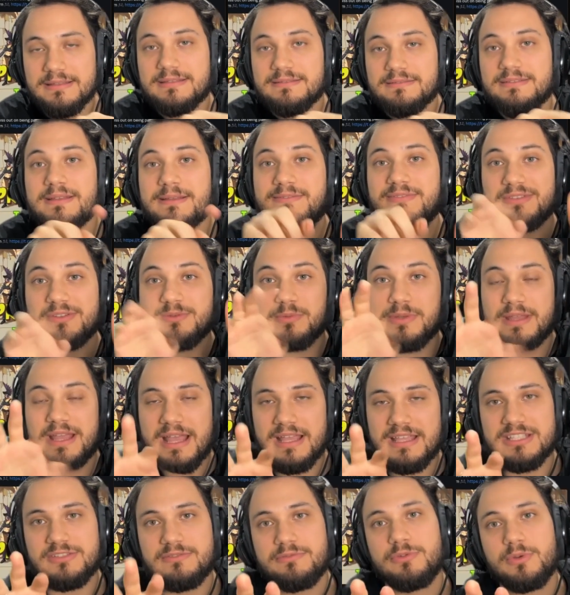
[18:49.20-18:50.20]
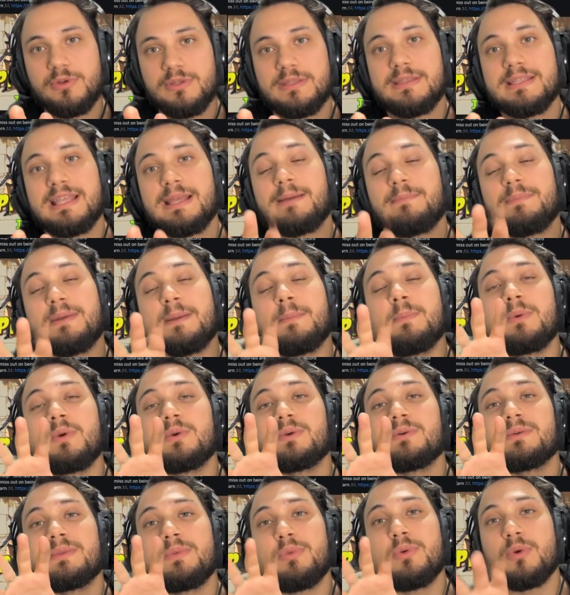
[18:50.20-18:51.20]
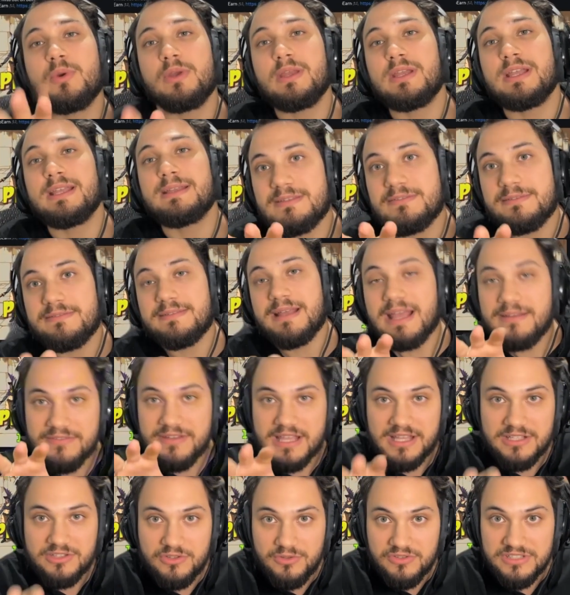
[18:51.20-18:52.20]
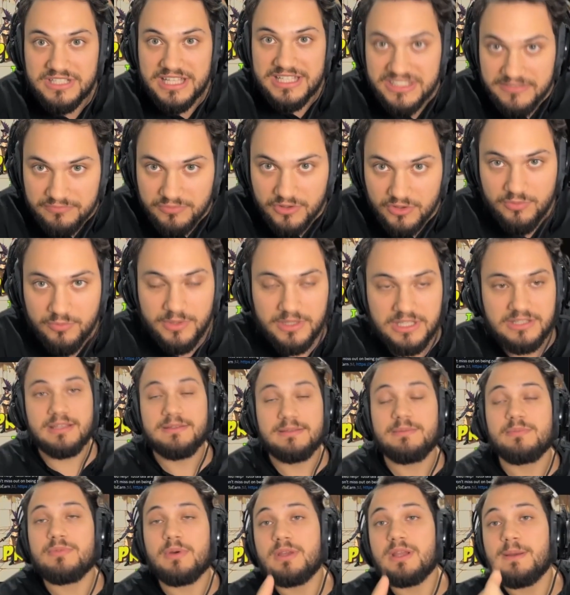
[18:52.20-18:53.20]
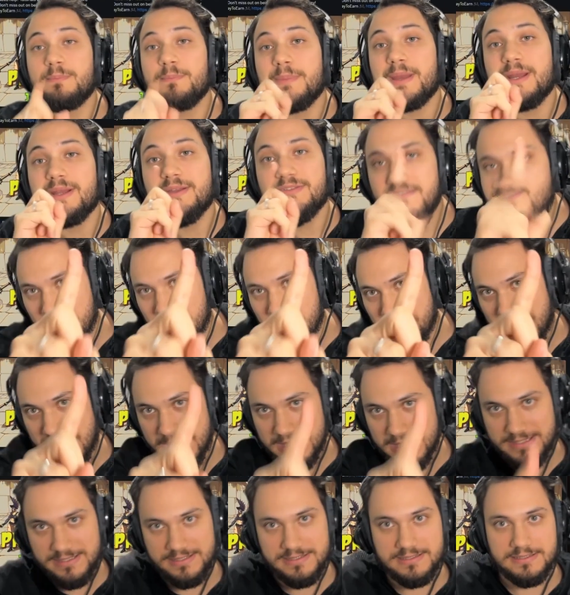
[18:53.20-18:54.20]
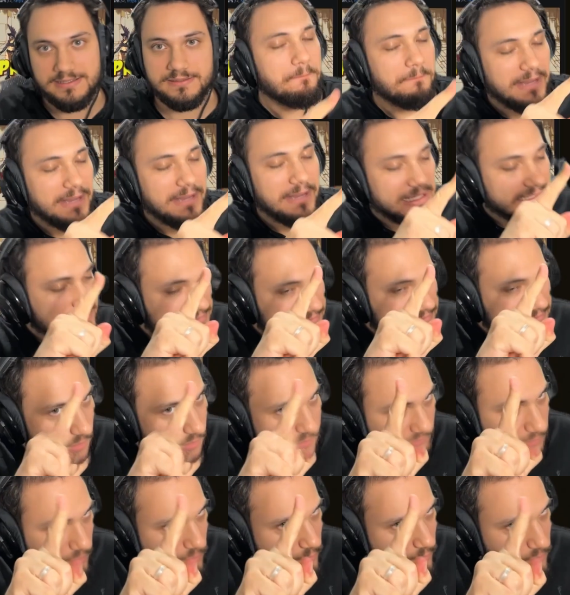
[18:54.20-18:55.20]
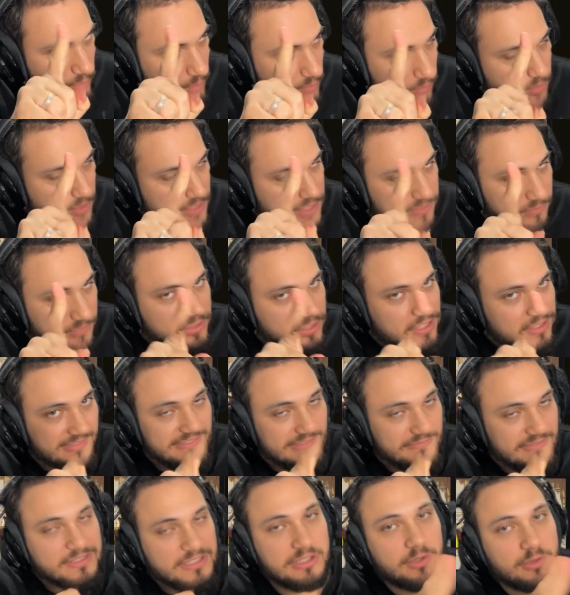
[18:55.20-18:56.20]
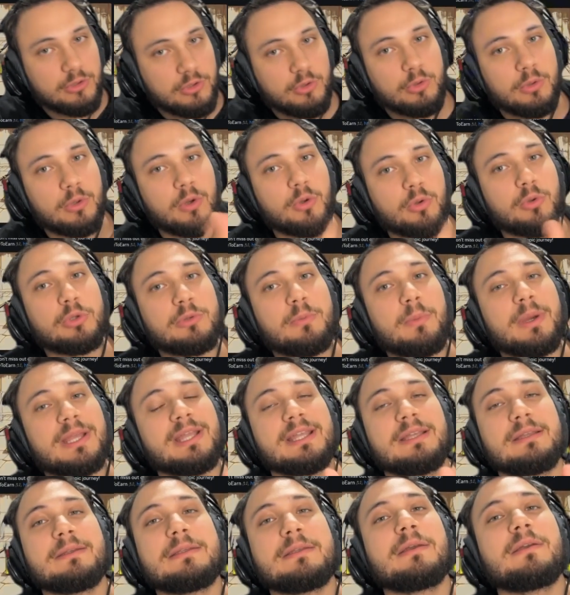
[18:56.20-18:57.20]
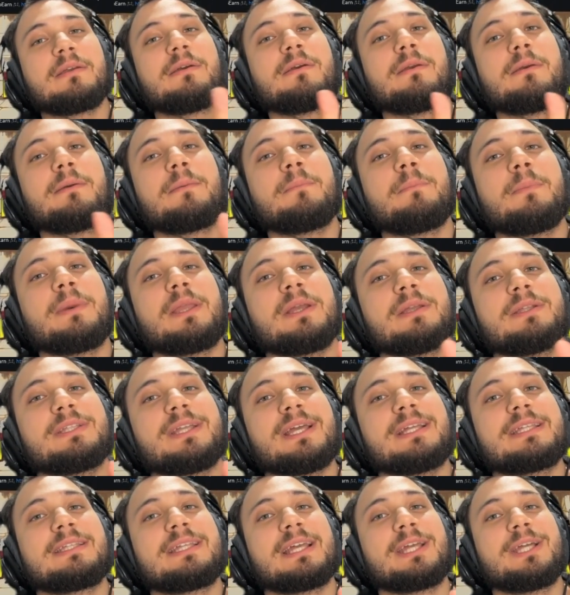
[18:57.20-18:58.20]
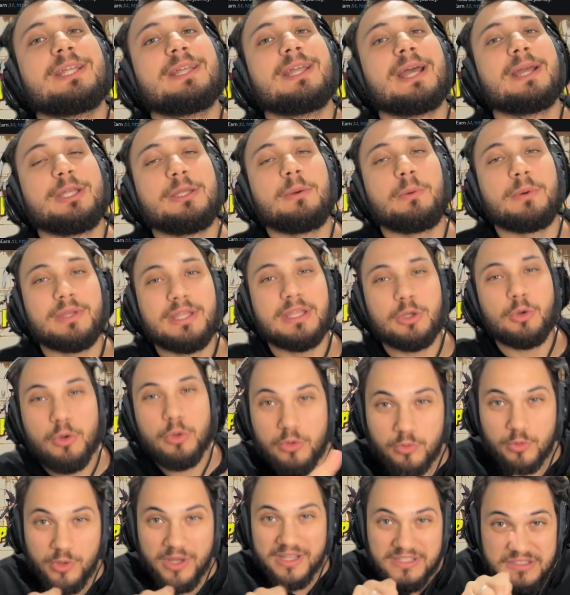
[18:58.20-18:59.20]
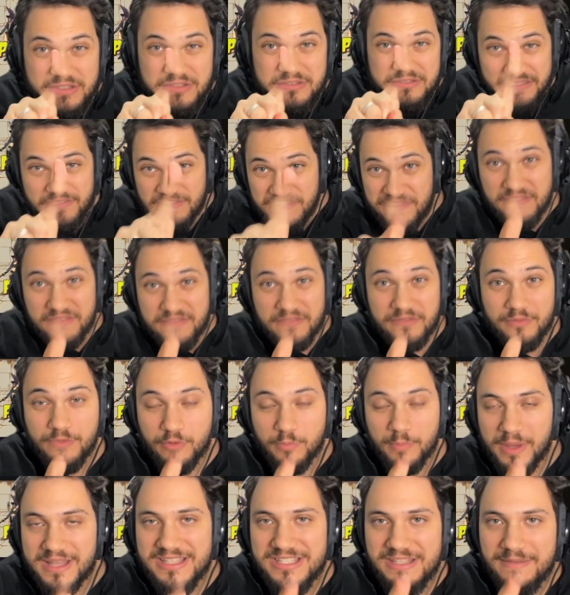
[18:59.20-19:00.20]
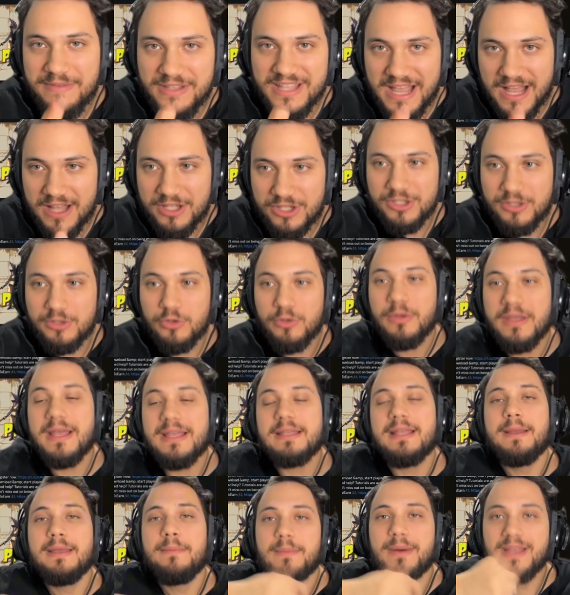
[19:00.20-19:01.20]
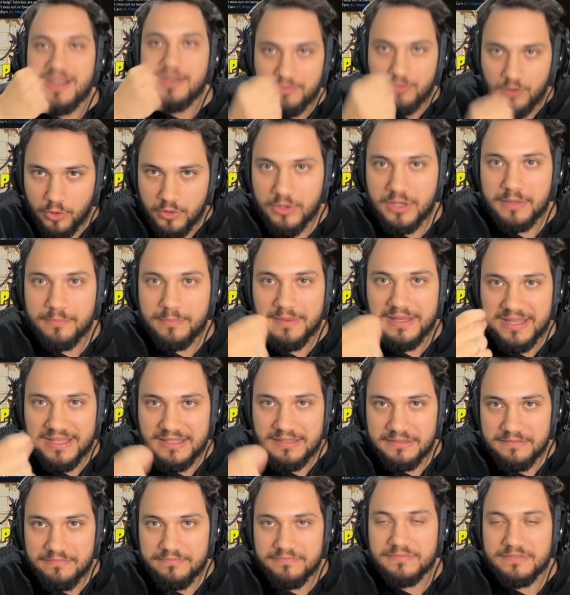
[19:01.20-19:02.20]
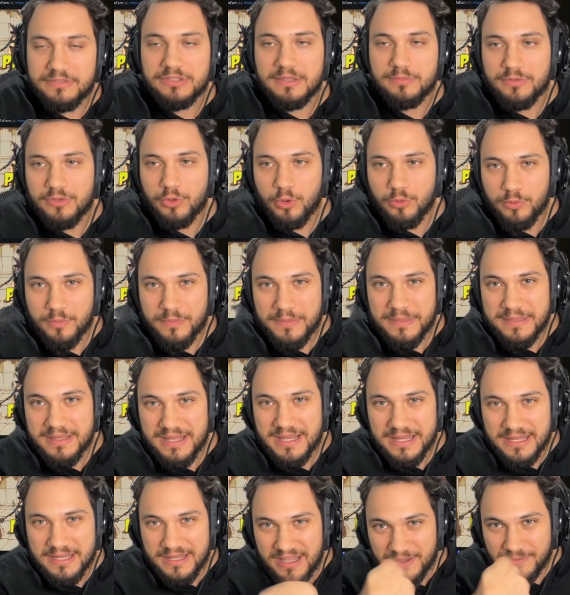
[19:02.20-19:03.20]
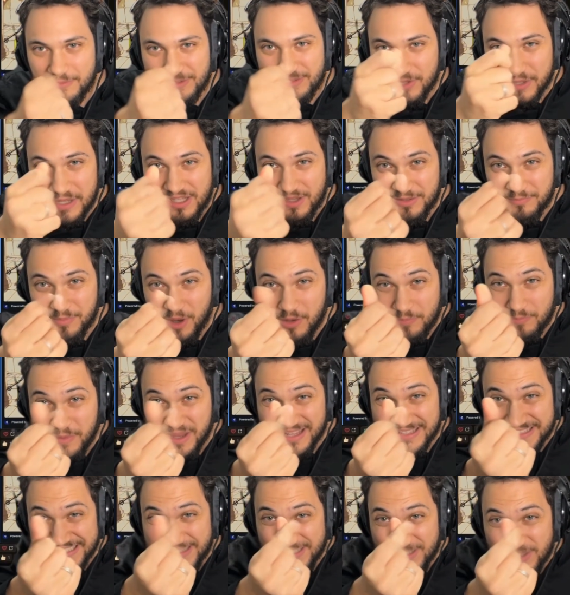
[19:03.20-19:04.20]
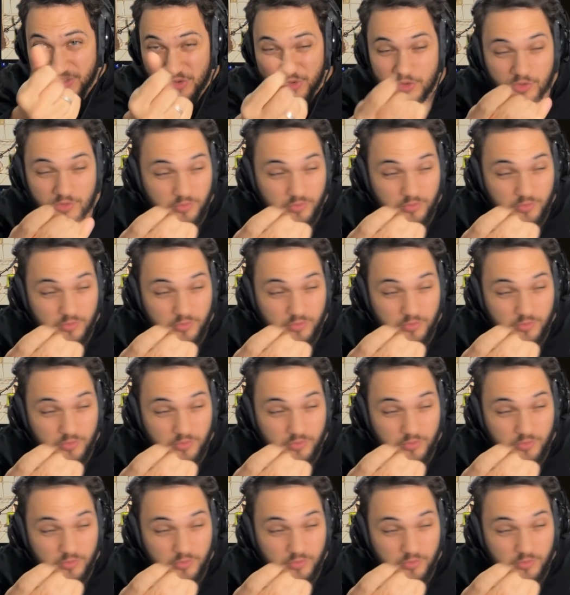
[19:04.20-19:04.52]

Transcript: 50 reais for 10 people, totaling 500 reais per week for a month. But no. If you leave the video, you're gonna lose money, because there's still another really good way to make some cash, to get that money rolling, some dough. And I'm not talking about my Discord,